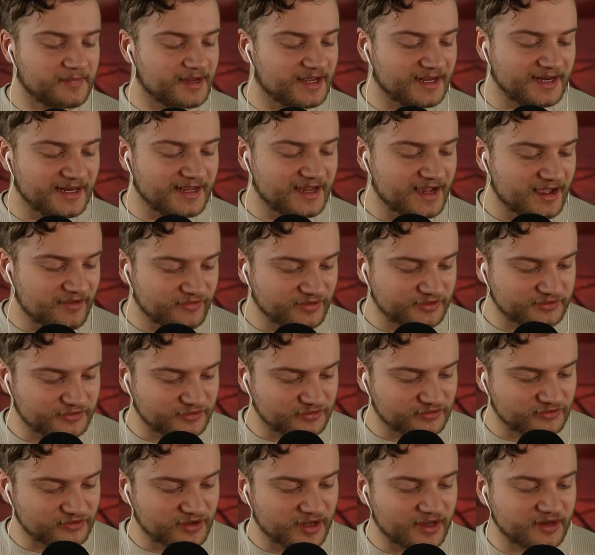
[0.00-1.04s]
merely having
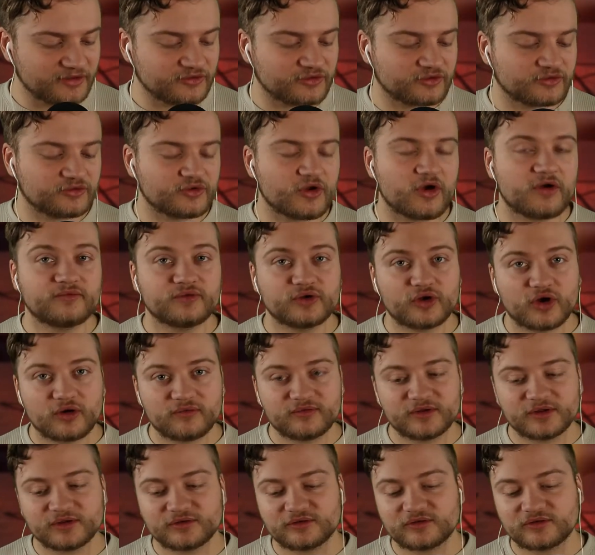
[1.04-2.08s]
the stages of
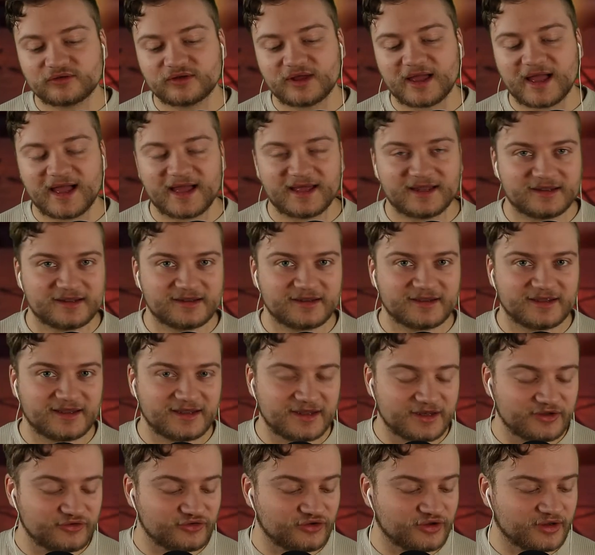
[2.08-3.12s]
novice and
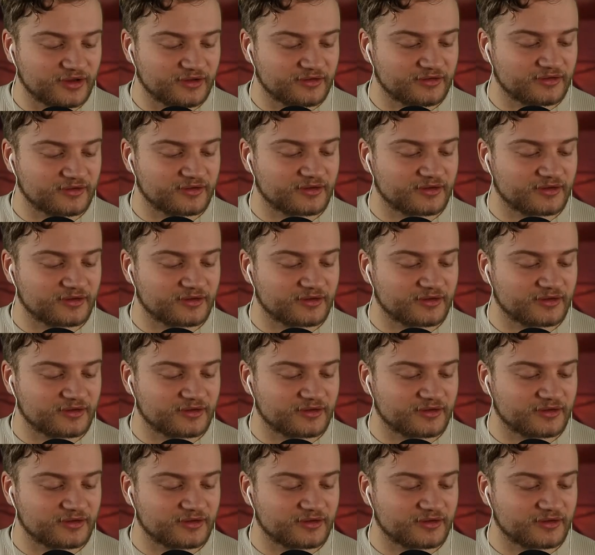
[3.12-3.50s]
initiate.